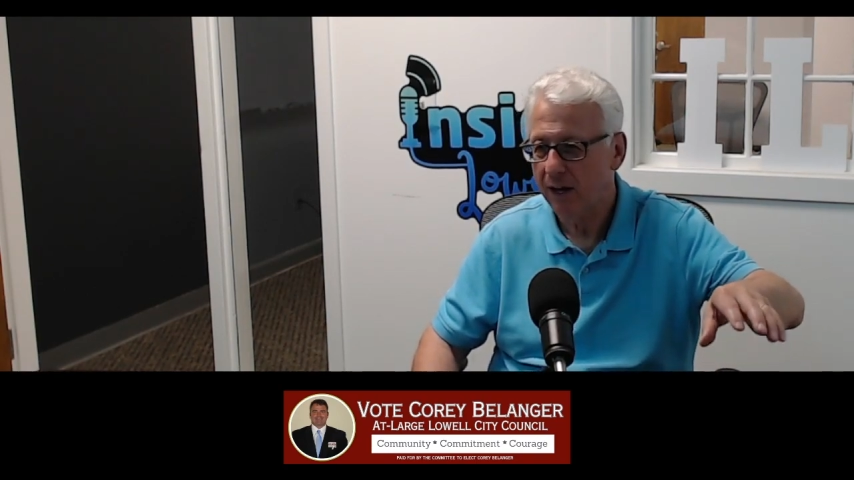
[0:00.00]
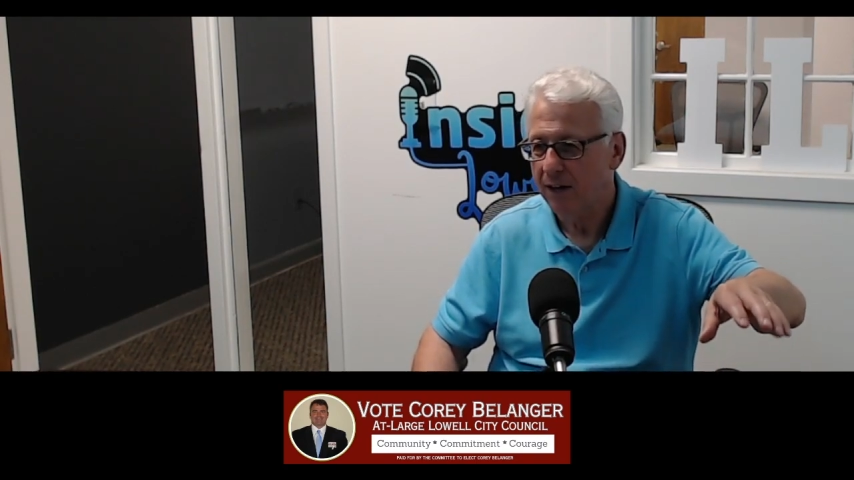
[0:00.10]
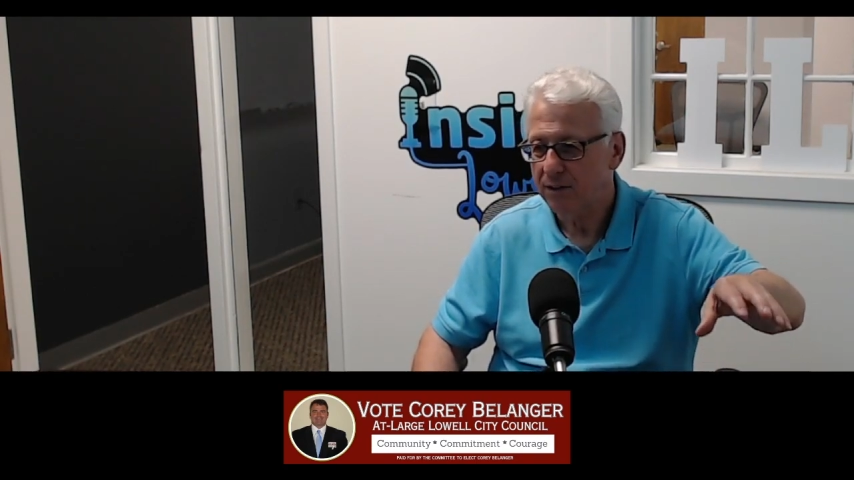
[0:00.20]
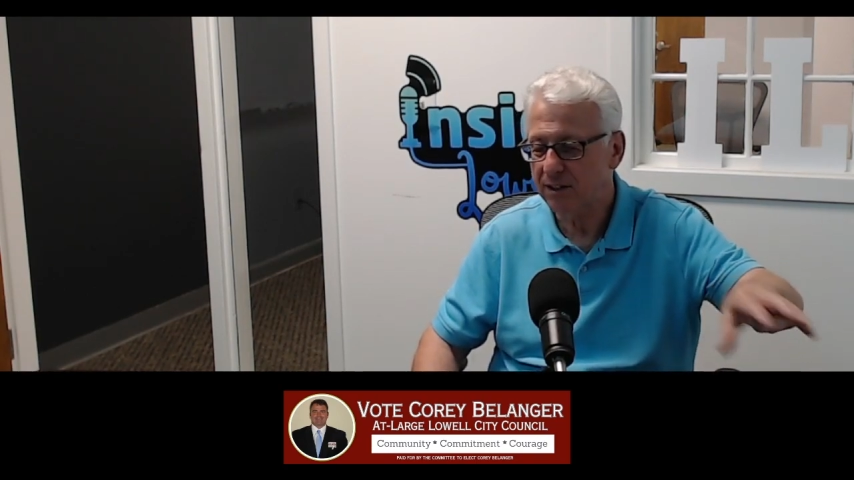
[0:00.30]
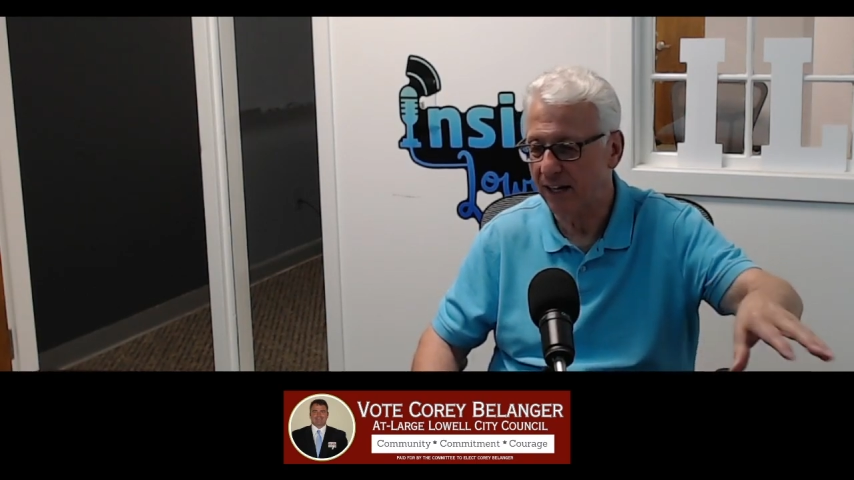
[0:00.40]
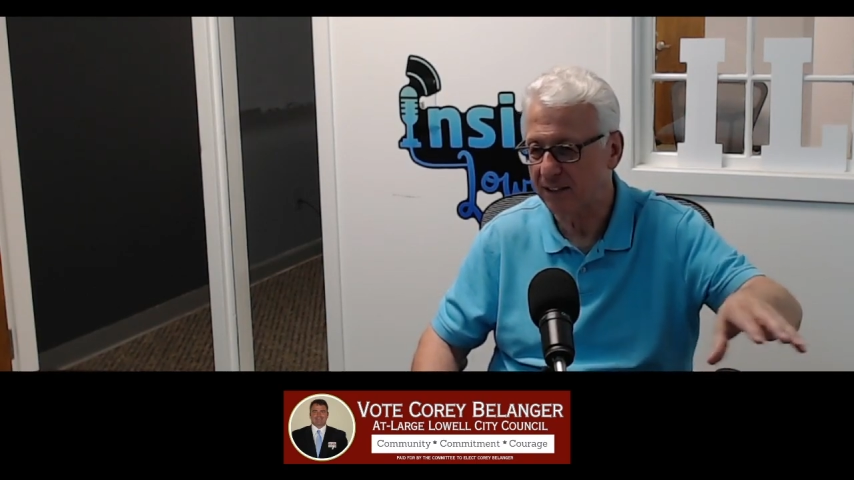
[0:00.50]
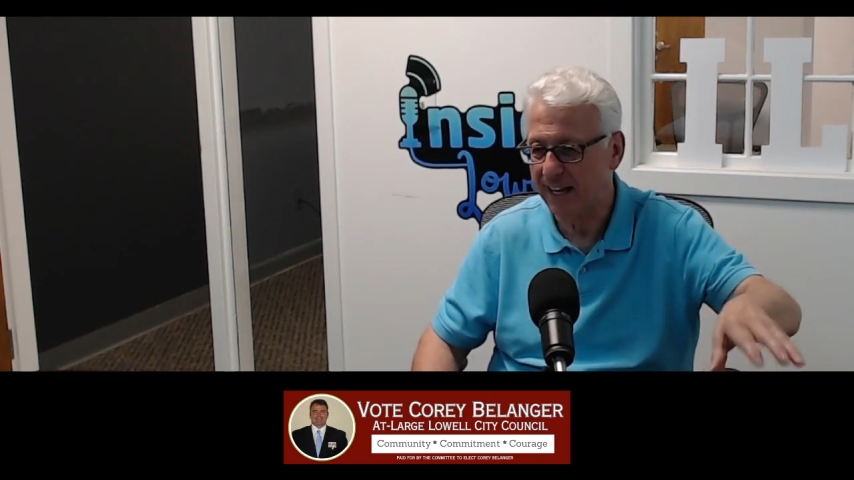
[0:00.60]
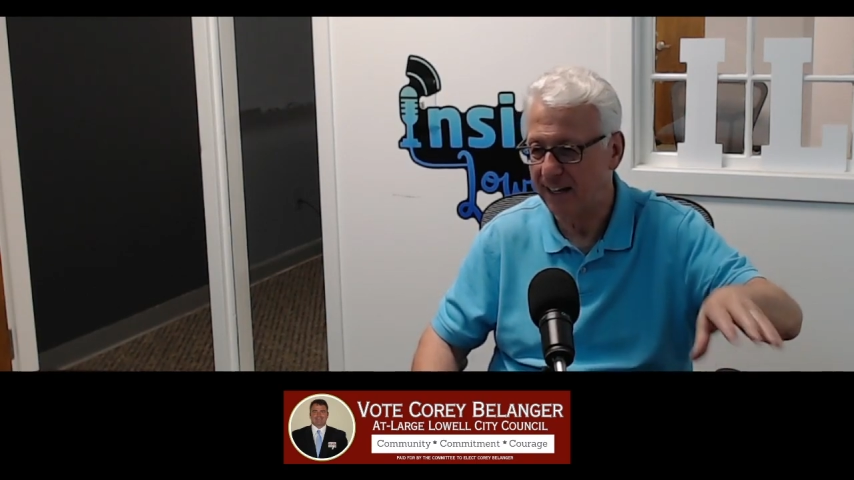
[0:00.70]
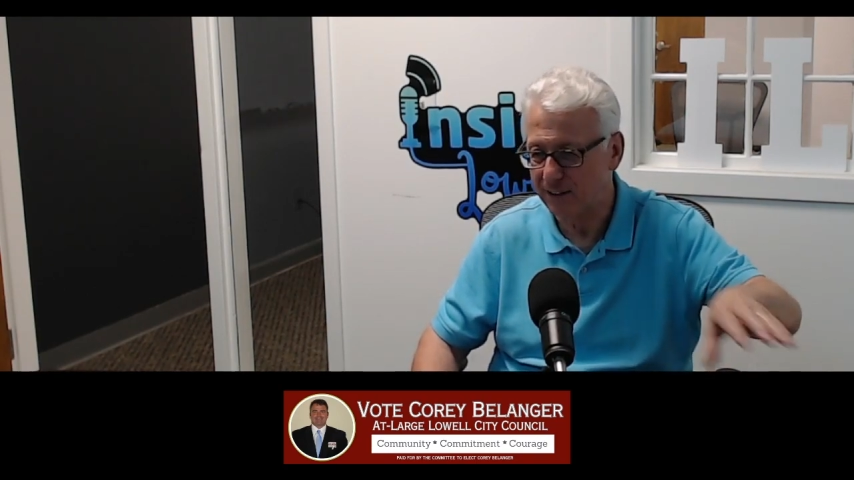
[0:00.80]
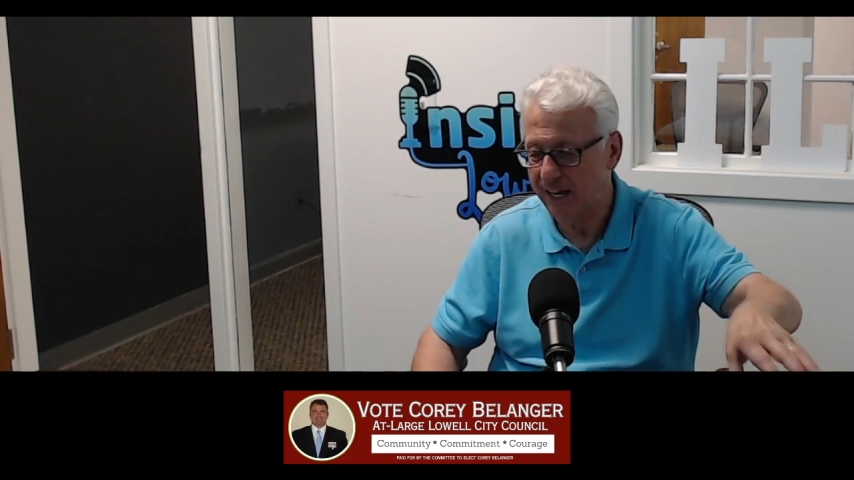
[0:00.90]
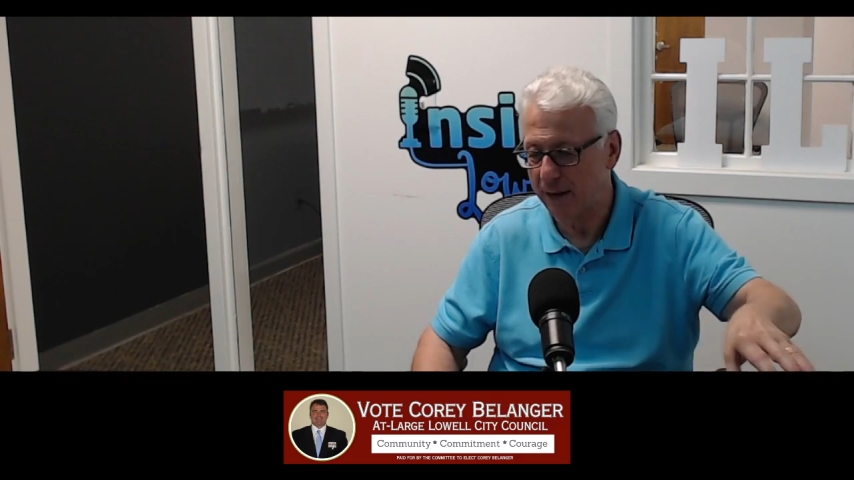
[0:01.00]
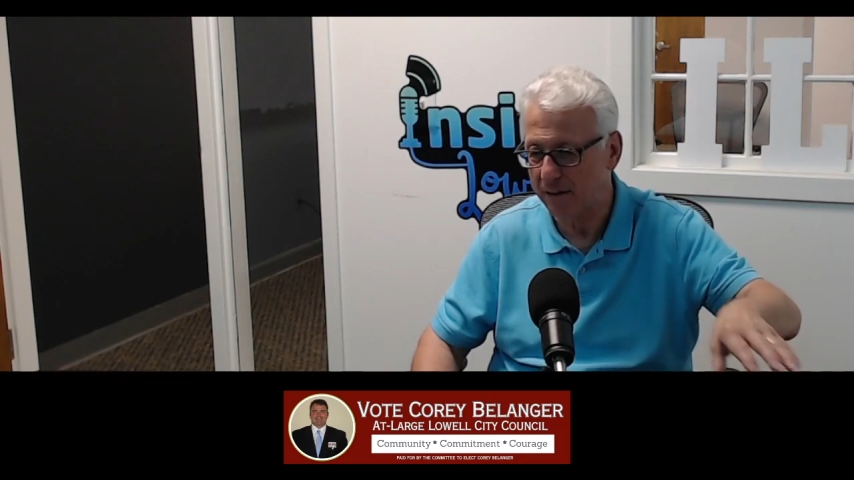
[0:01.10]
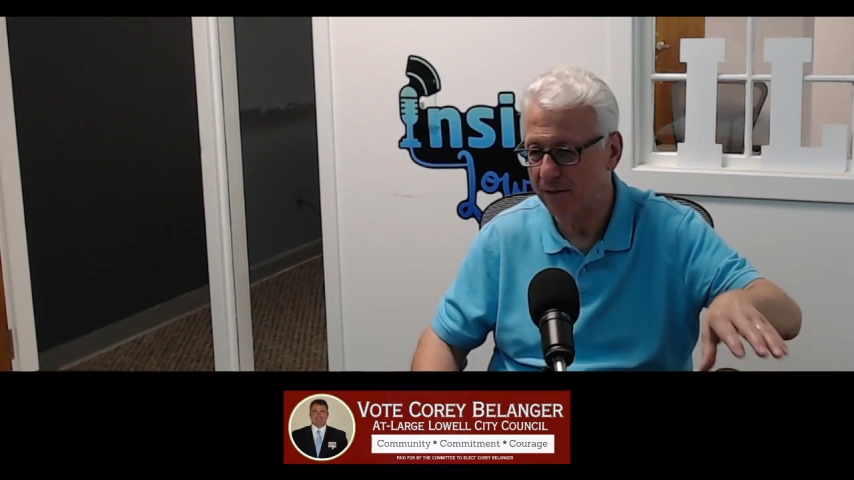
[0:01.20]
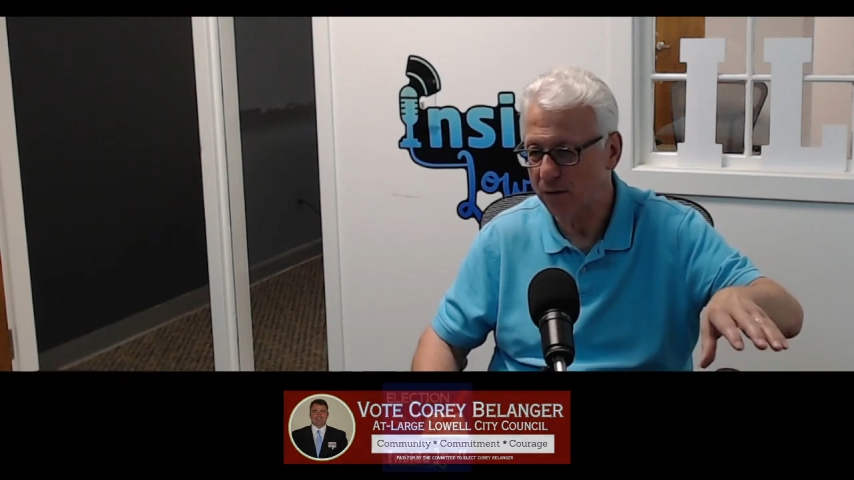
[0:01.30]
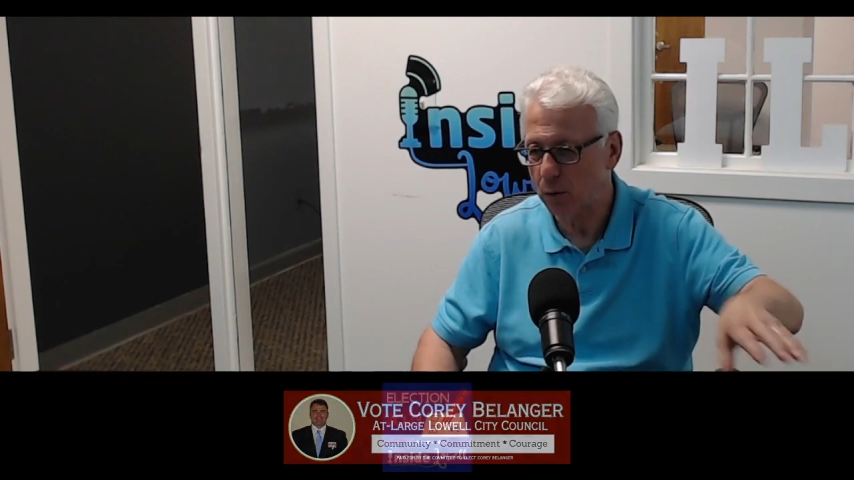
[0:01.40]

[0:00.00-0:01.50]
six, eight, 10,